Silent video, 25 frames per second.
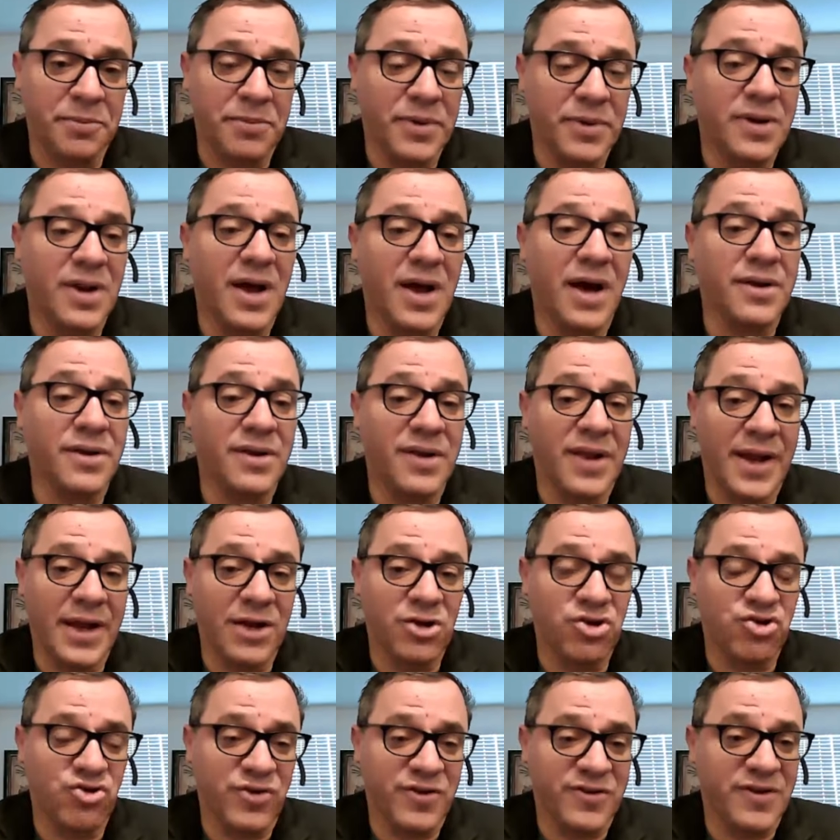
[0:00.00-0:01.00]

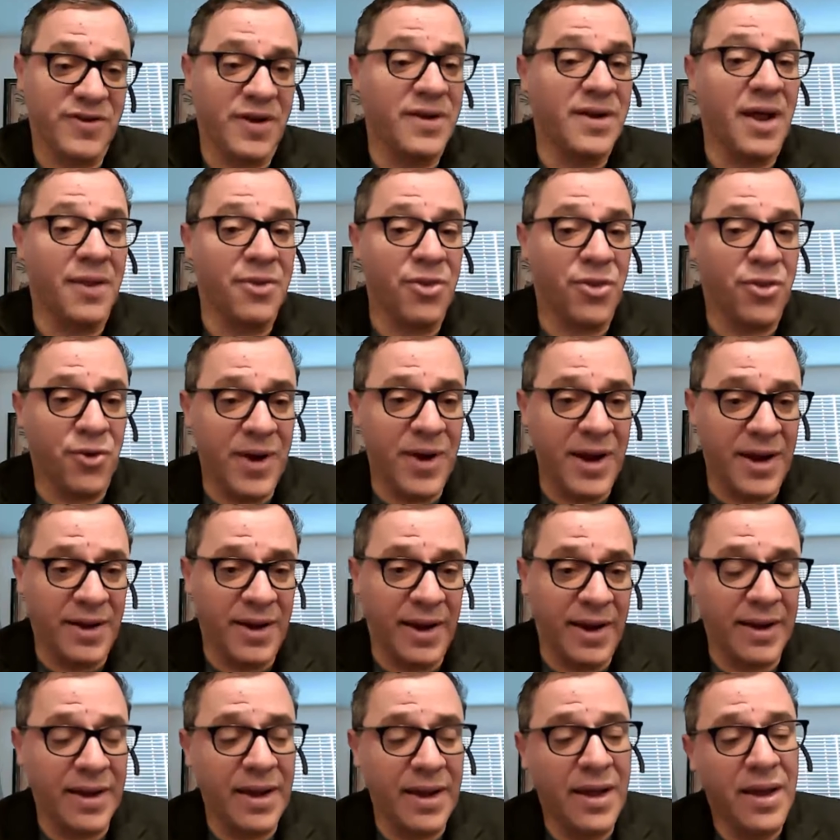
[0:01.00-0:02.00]
non-dangerous and
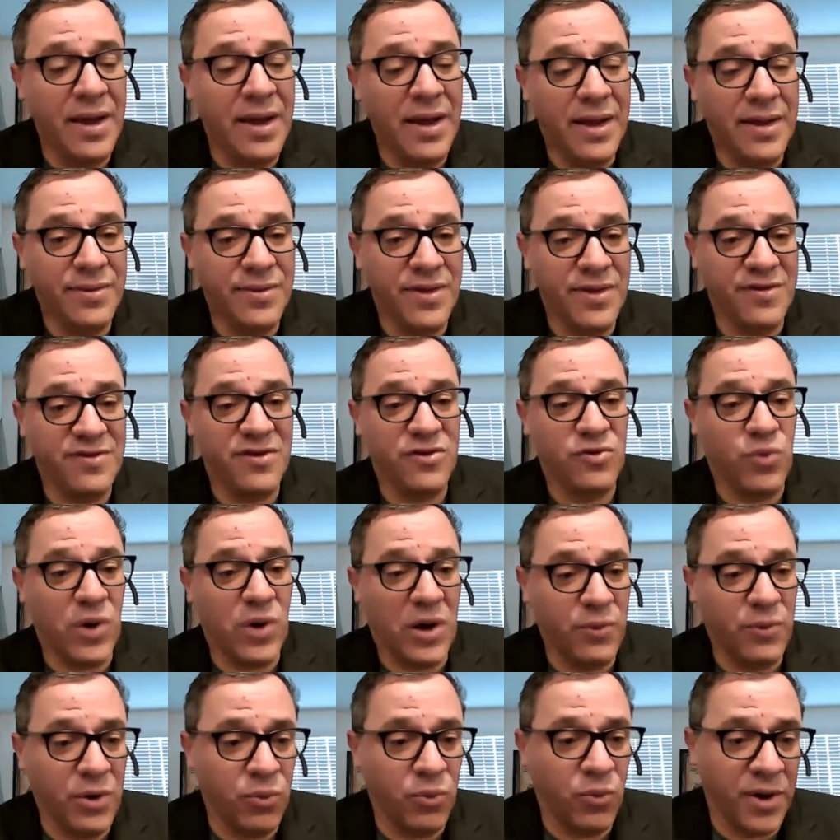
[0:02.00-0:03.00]
non-threatening. This is
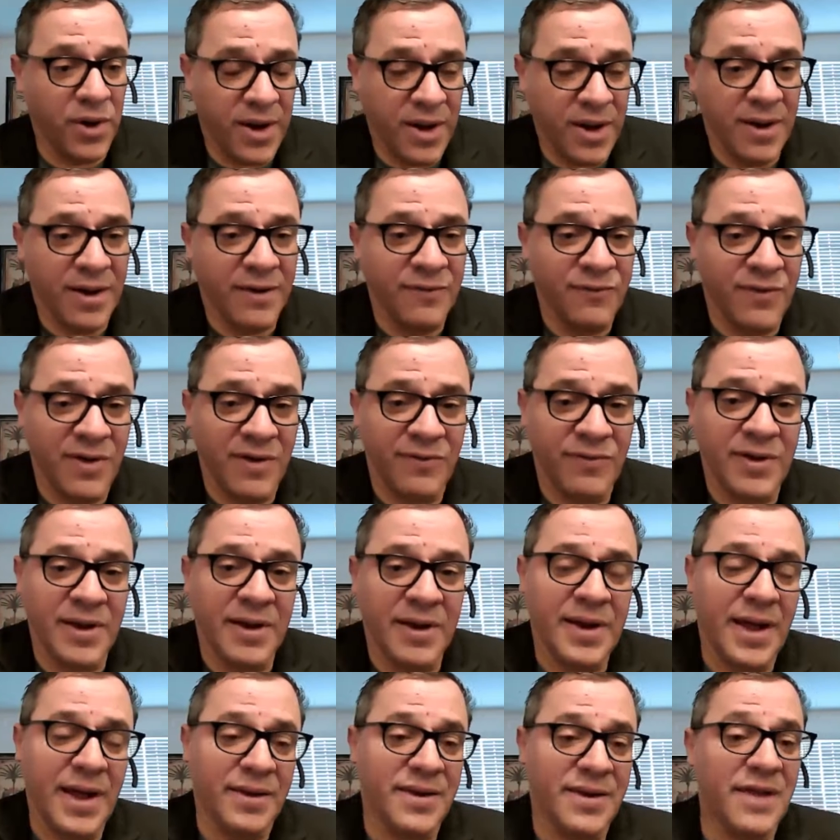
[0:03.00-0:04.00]
what we're working on,
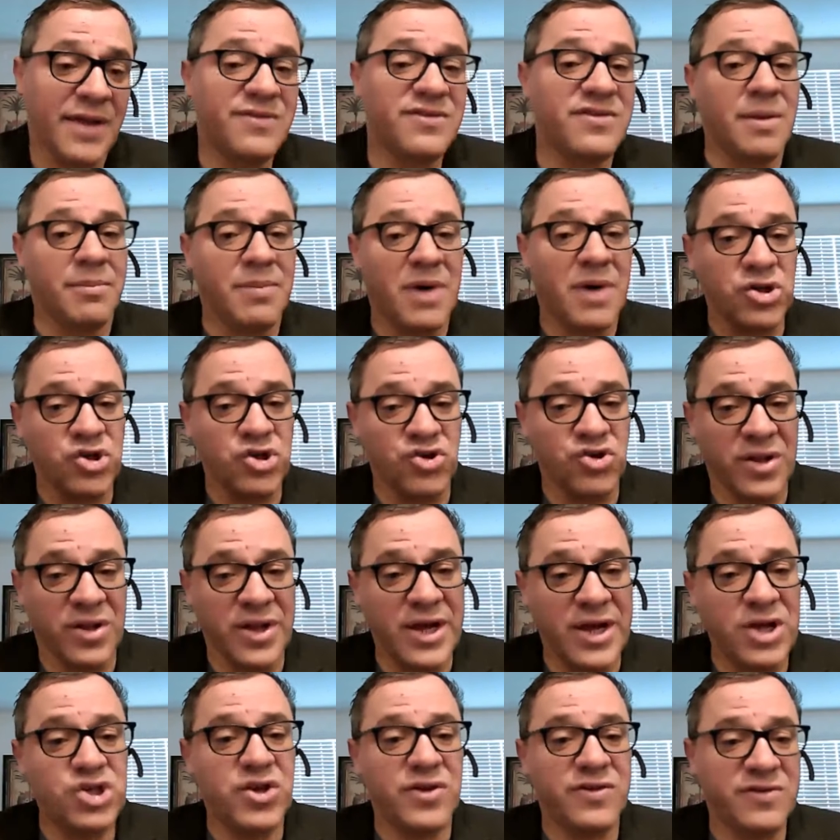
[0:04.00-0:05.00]
Vivian, and that's the
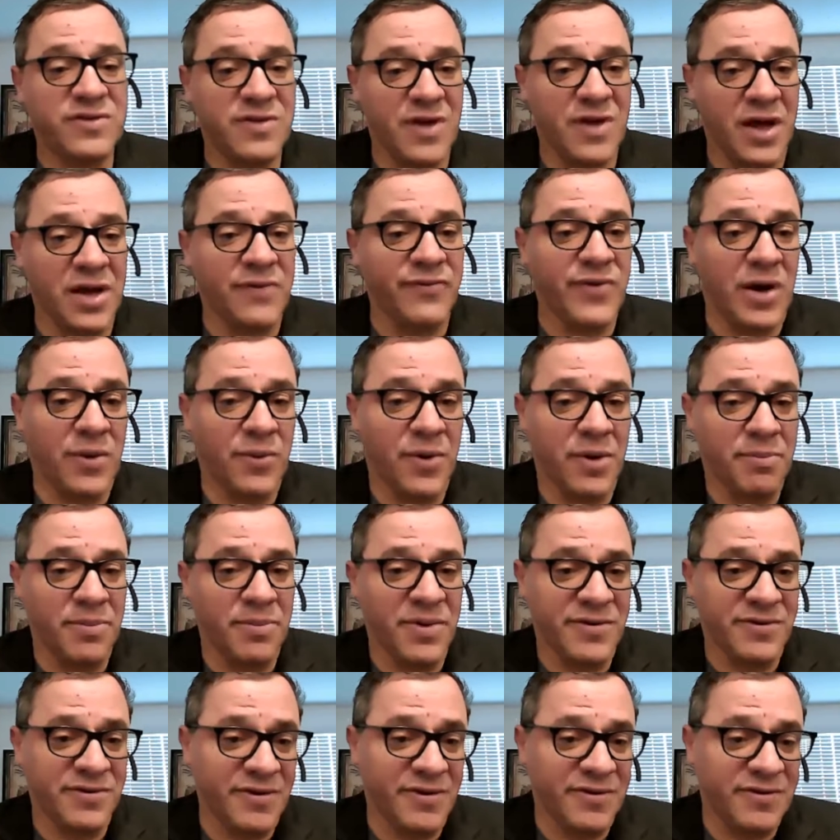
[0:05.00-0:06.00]
modulation side of our
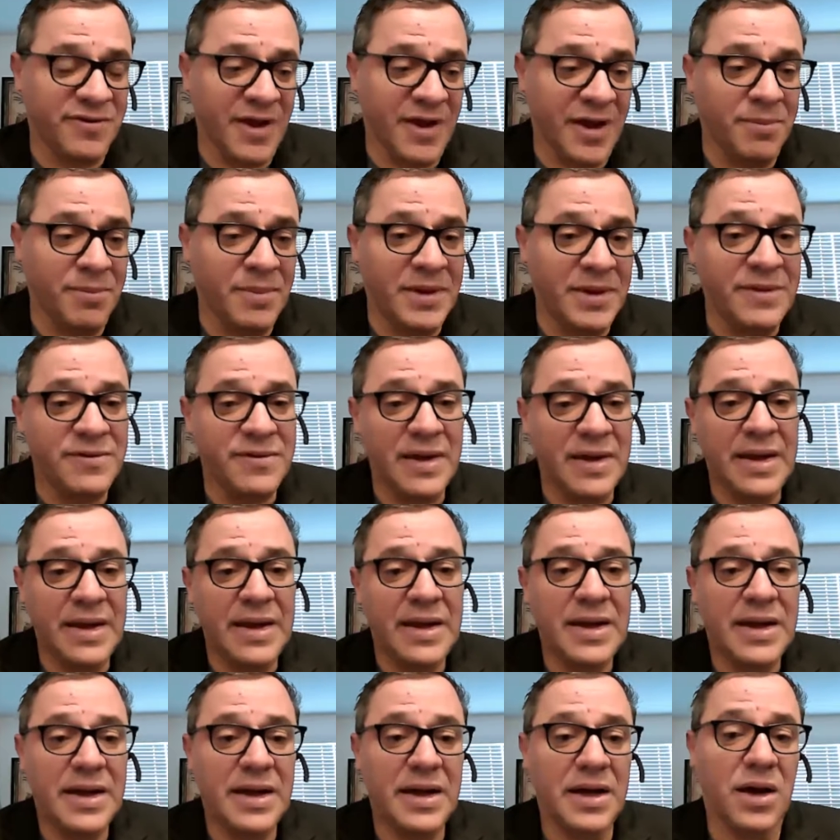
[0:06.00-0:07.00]
business segment.
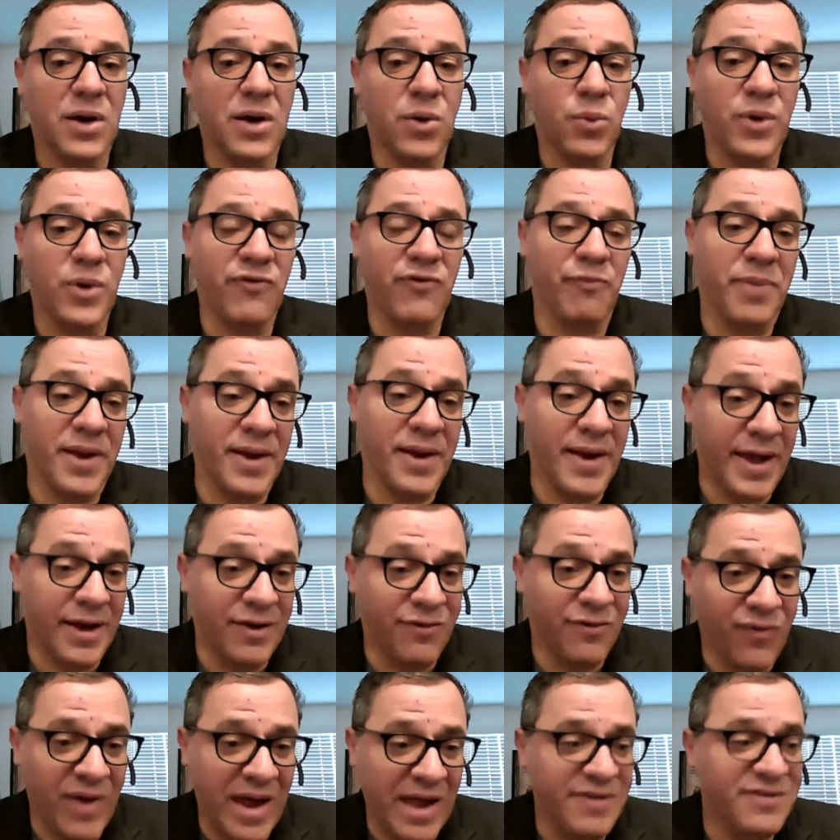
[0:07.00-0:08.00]
We've been
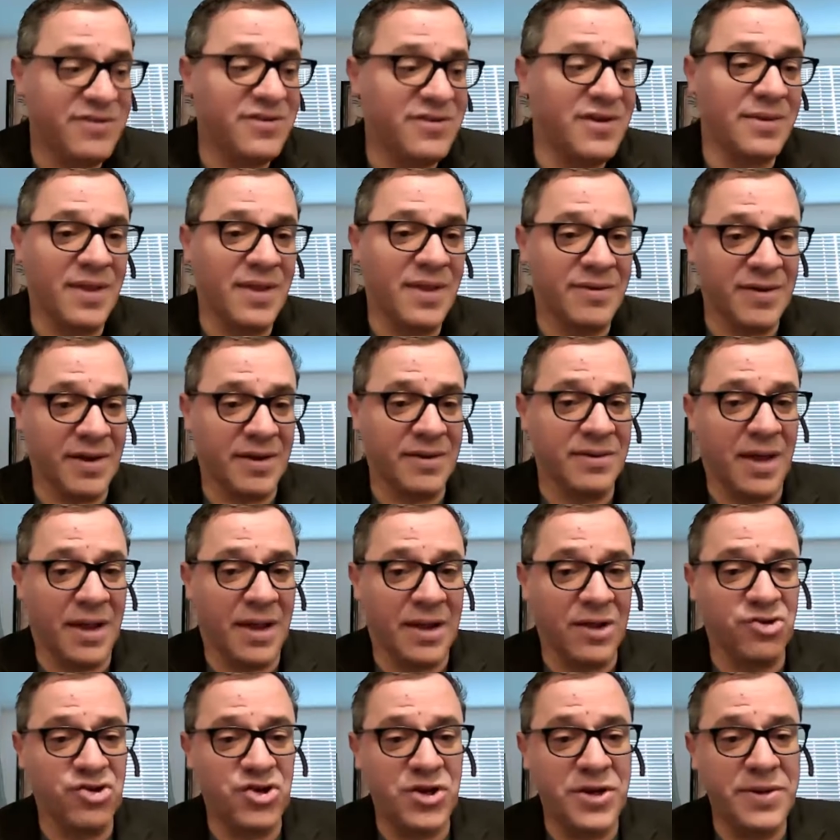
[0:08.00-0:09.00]
advancing the
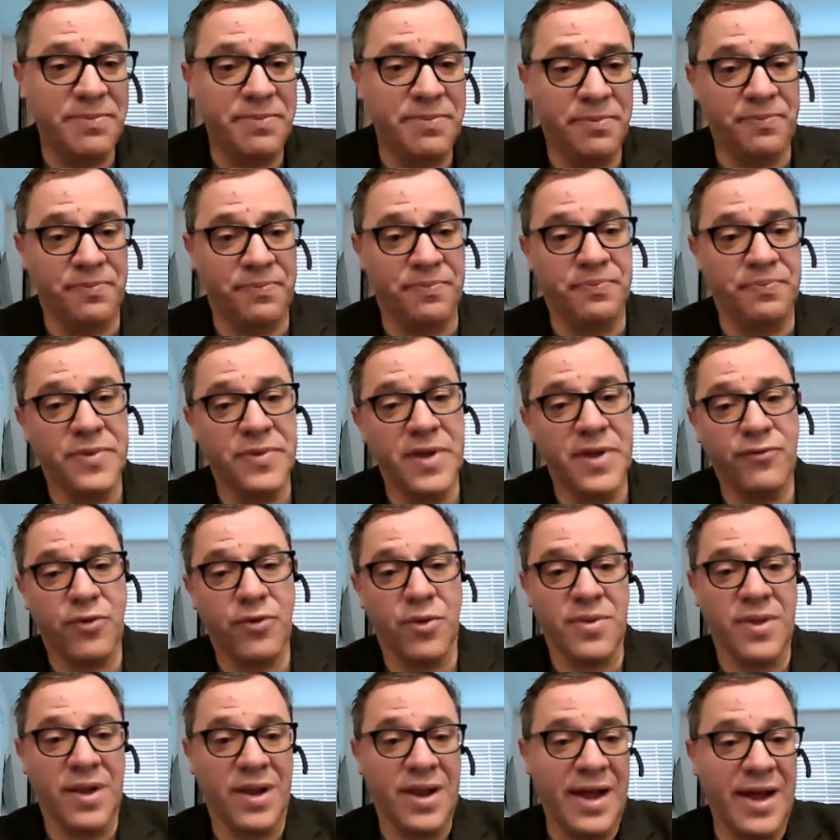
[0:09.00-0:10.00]
technology
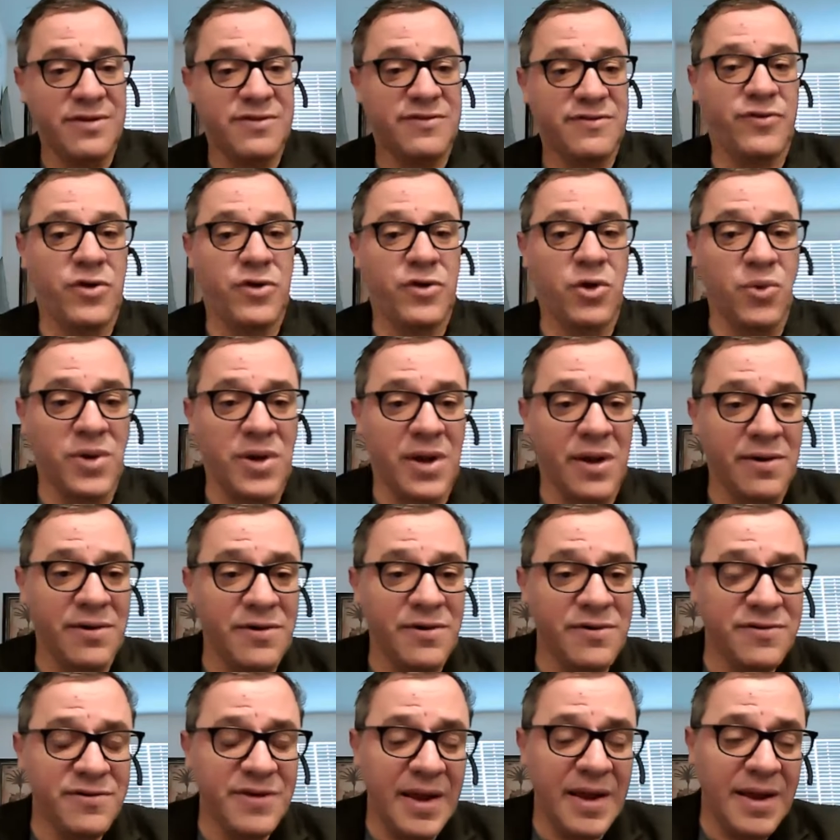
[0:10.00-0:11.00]
for the last few
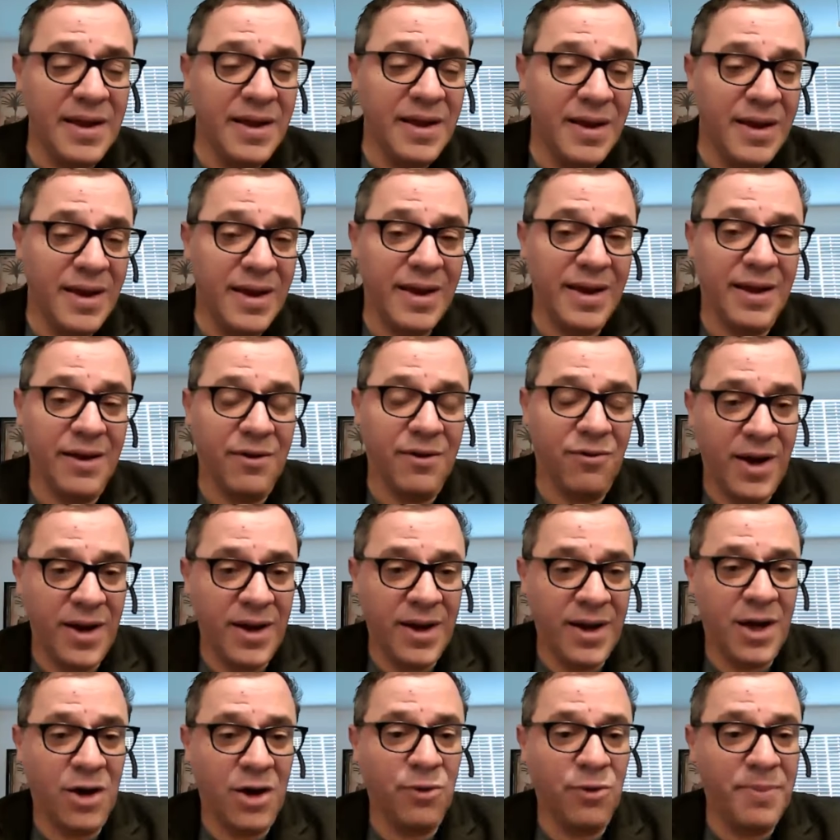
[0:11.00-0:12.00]
years, and
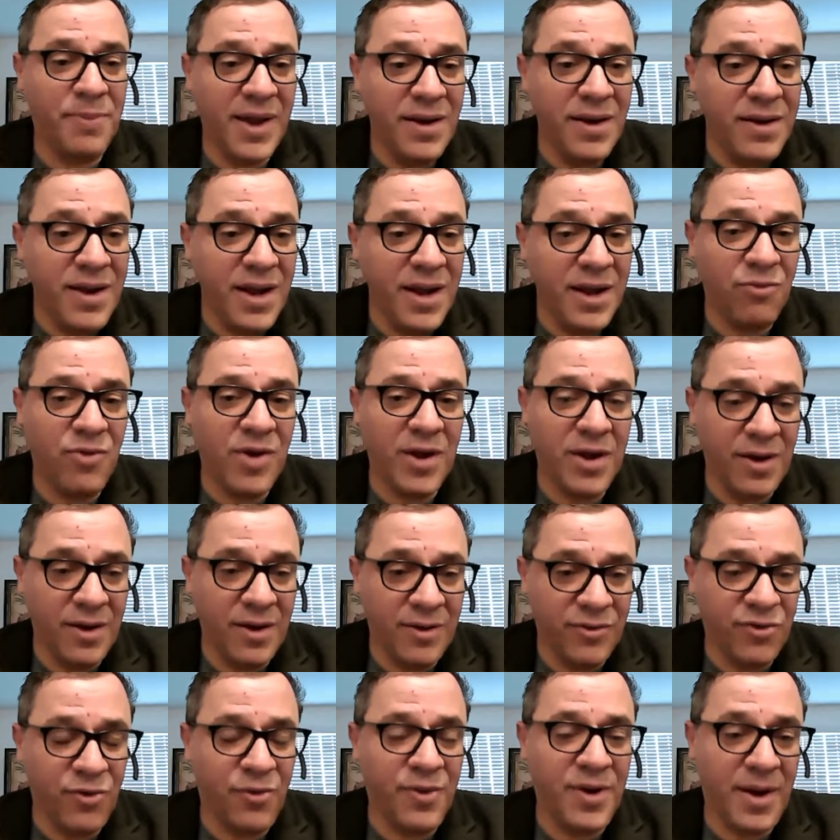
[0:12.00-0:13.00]
right now, pending
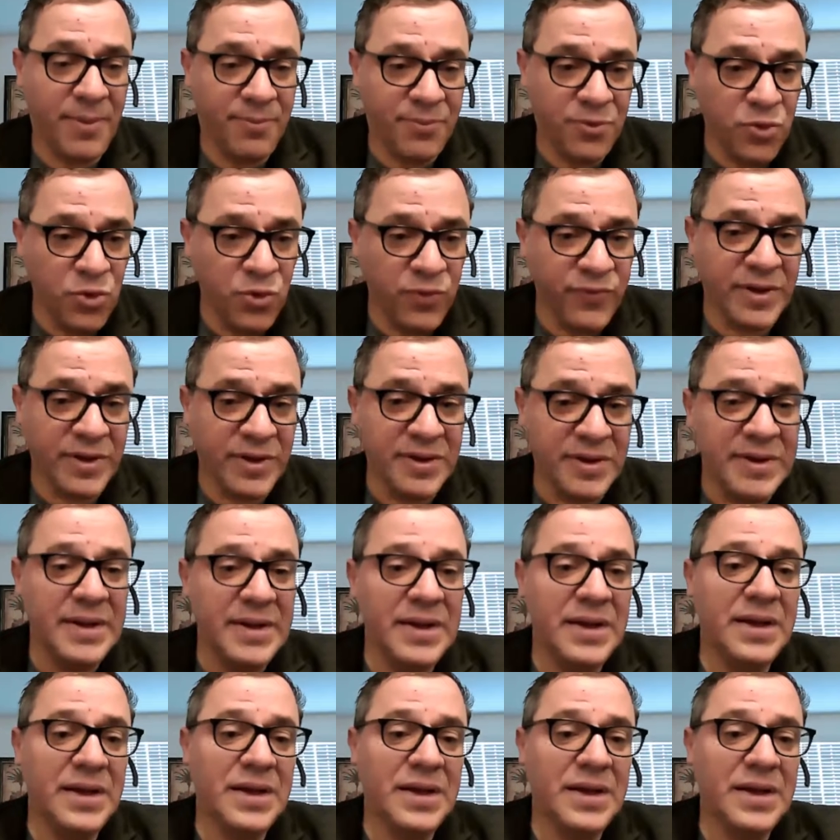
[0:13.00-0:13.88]
regulatory approval,